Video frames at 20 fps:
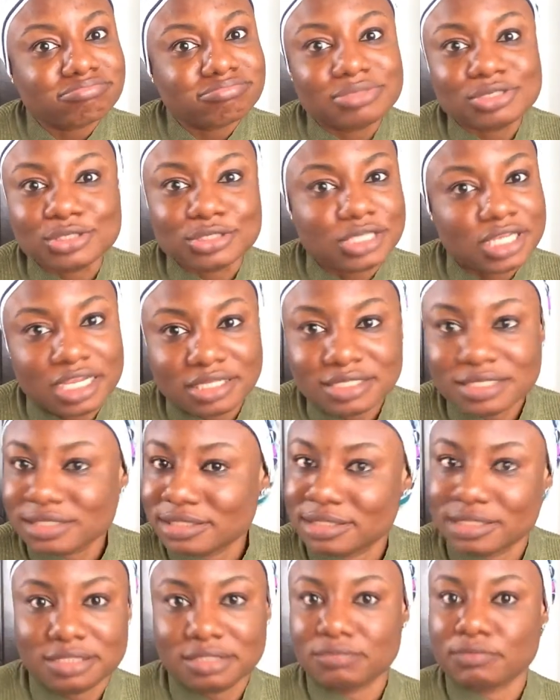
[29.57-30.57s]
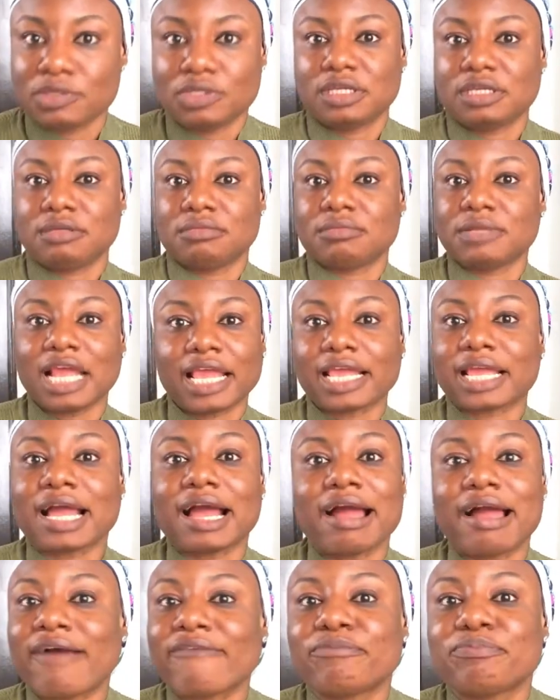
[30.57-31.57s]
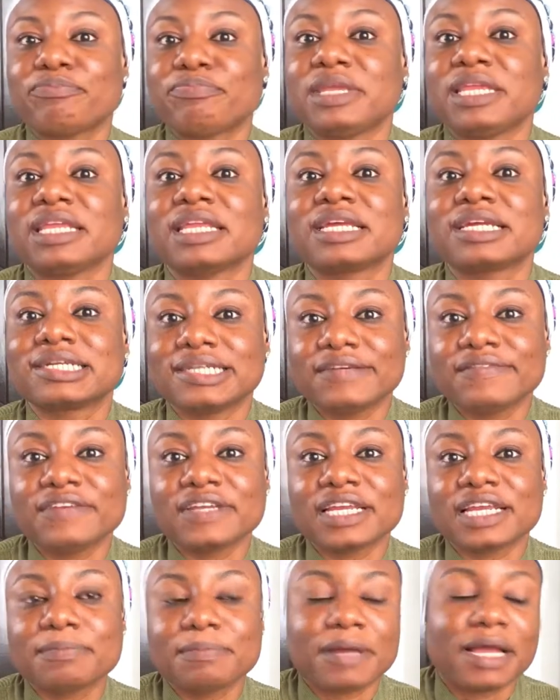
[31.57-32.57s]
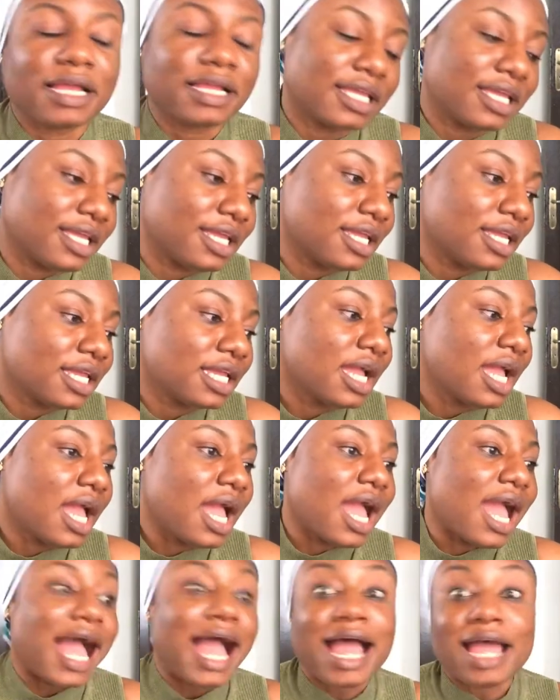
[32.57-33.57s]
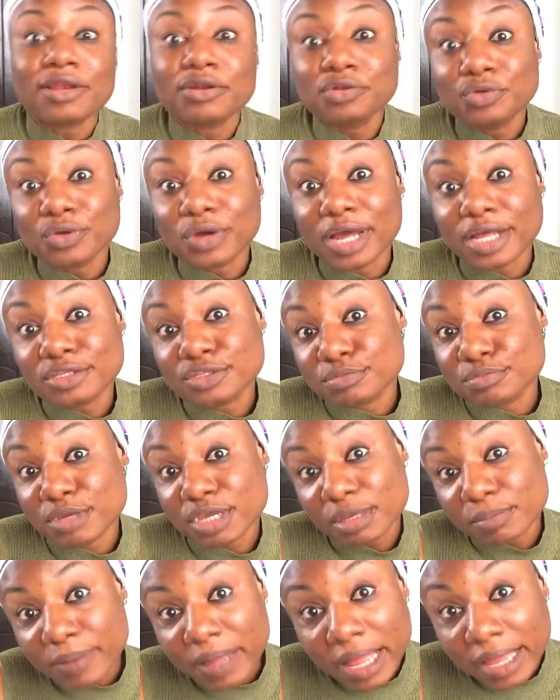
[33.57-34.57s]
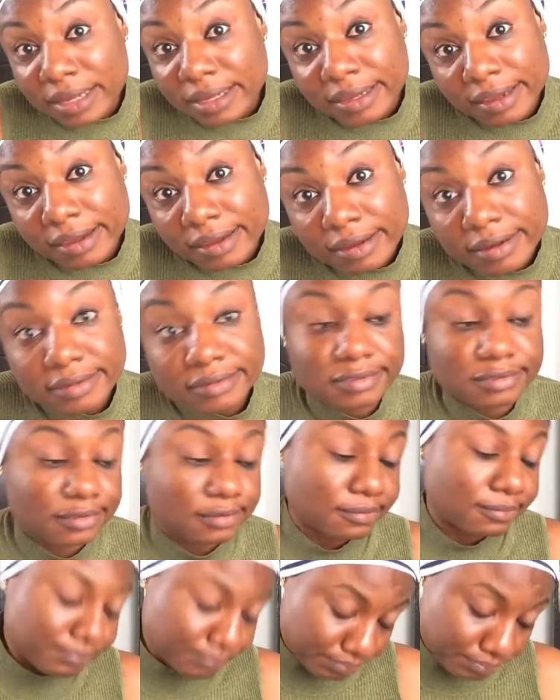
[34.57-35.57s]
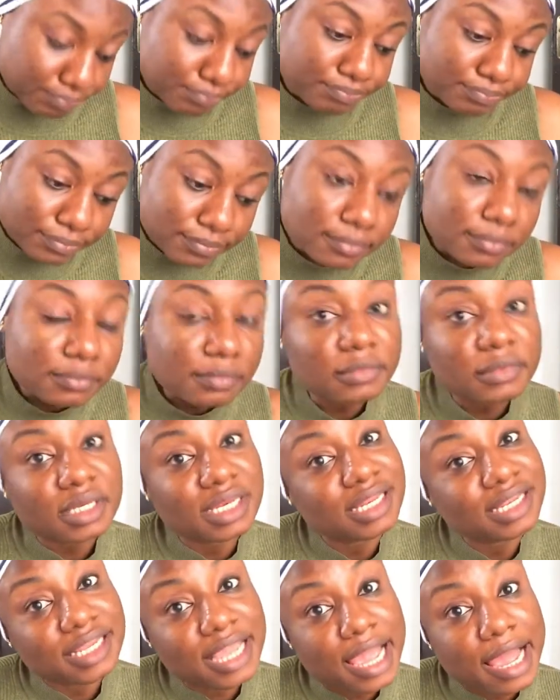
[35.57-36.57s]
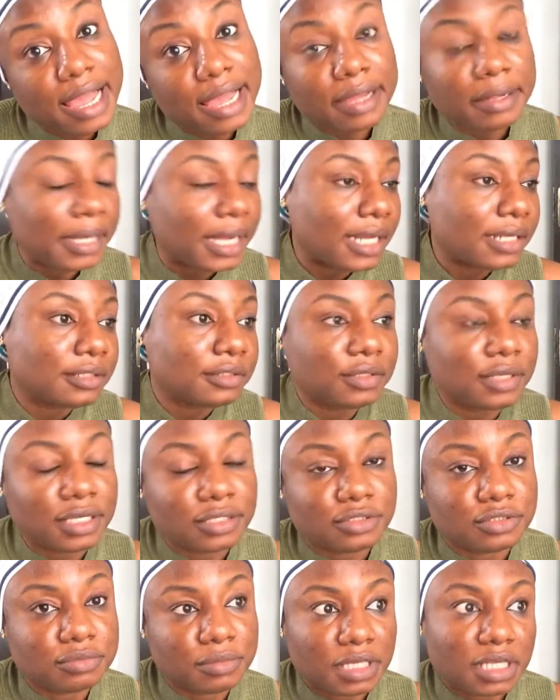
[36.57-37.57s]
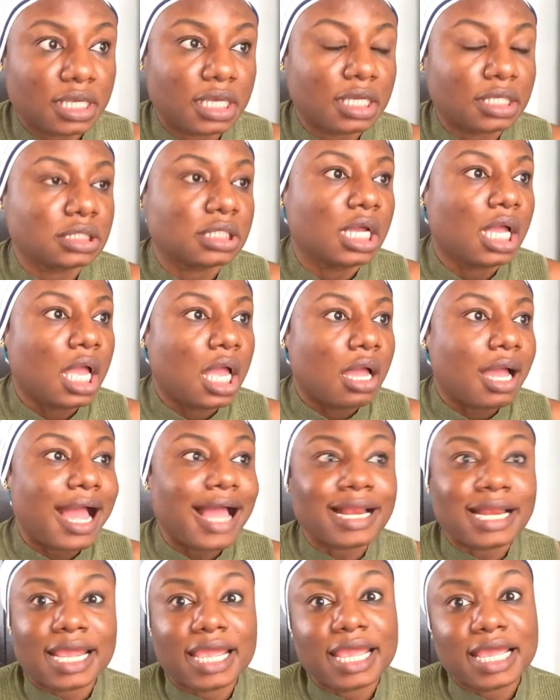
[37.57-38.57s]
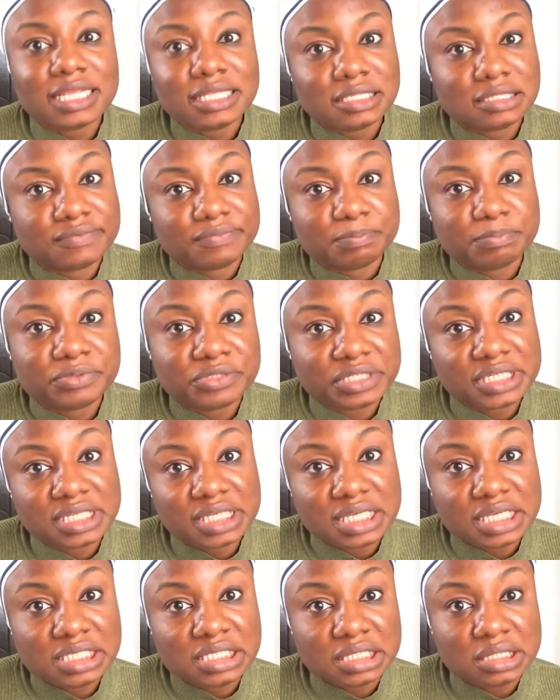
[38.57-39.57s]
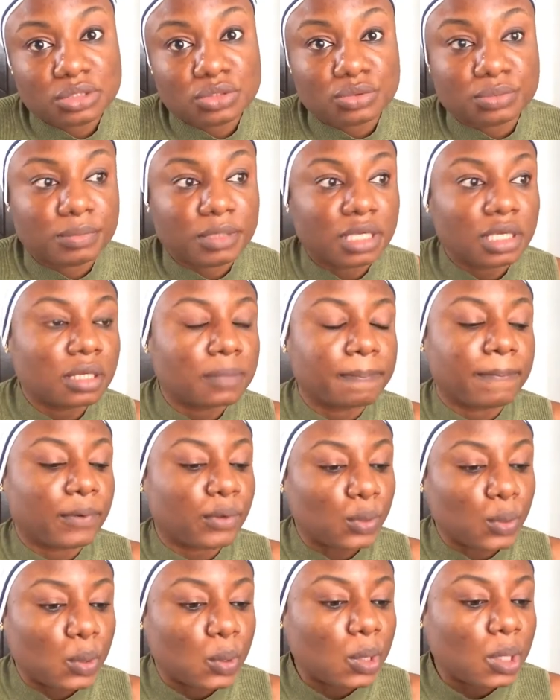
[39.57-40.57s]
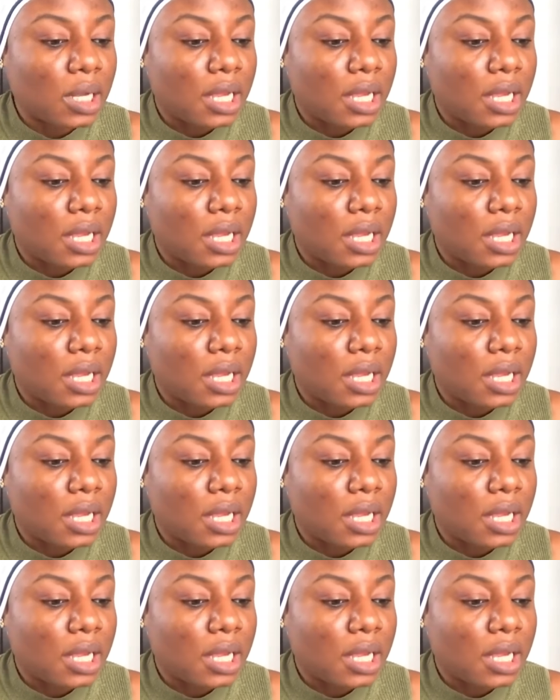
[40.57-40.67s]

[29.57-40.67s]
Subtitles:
today, since this morning. Like, I've been craving pancake. I don't know how to make pancakes. Yeah, I don't know how to make it, and I heard it's pretty easy to make, but